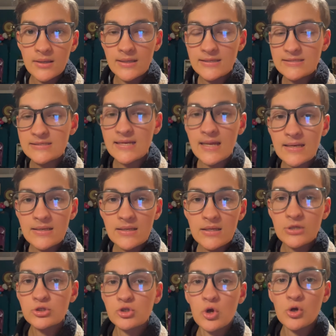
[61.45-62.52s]
Instead,
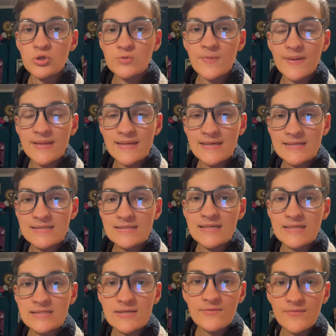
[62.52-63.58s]
it's caused by the
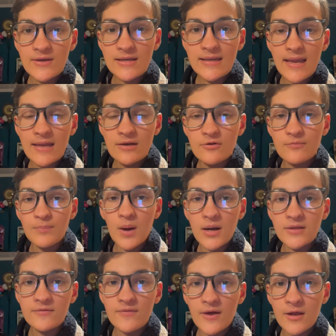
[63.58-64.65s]
excessive gain
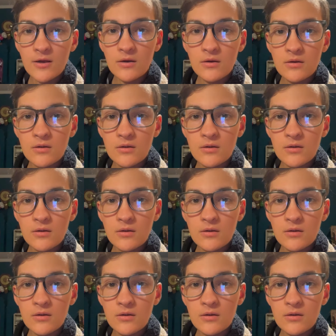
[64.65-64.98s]
body fat